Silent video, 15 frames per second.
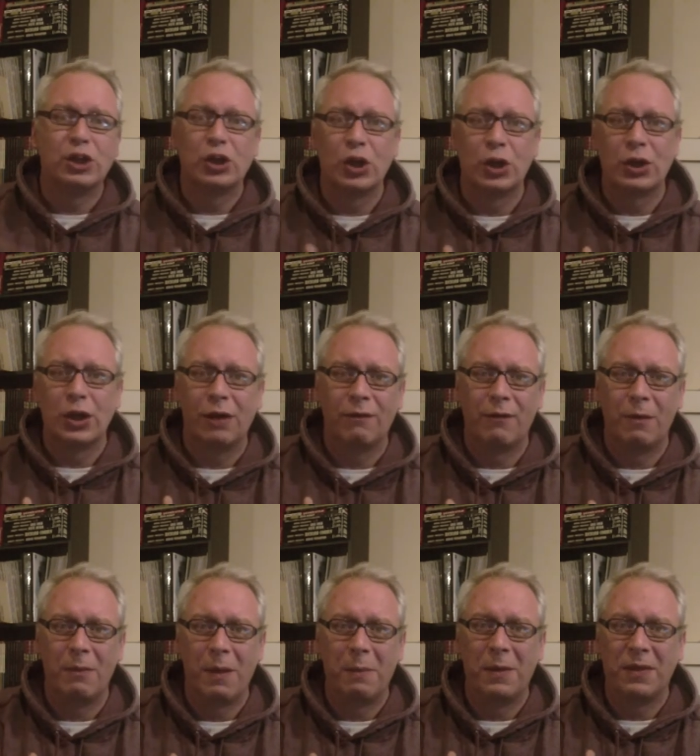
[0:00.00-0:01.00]
should have
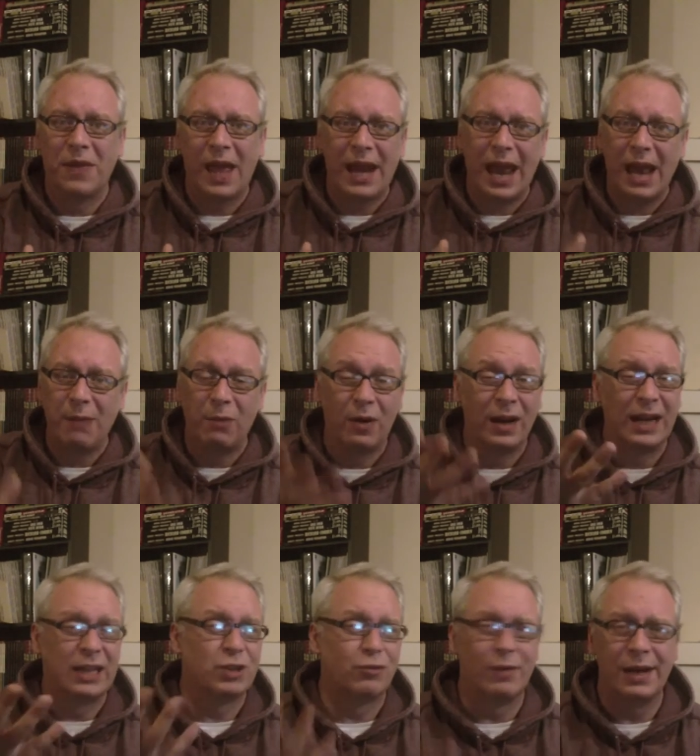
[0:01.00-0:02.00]
remembered their name or at
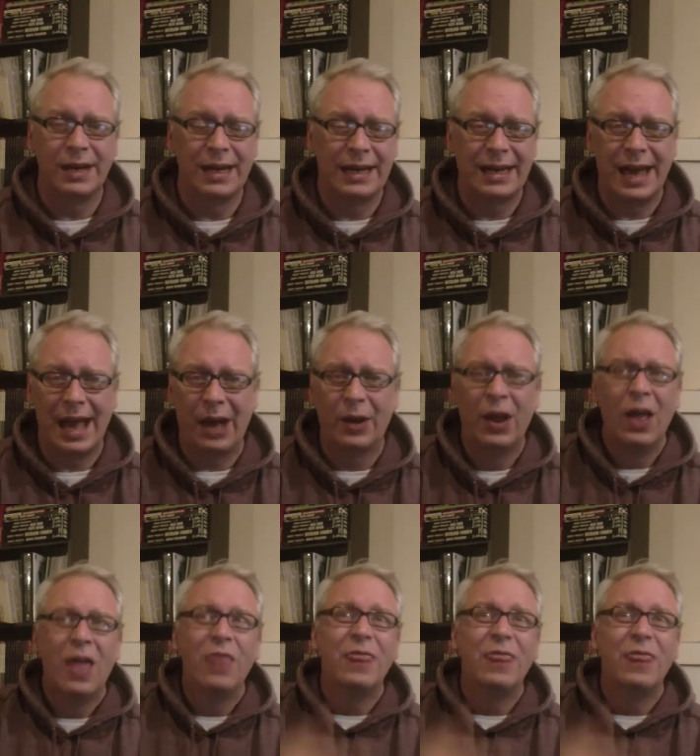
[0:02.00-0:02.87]
least written it down,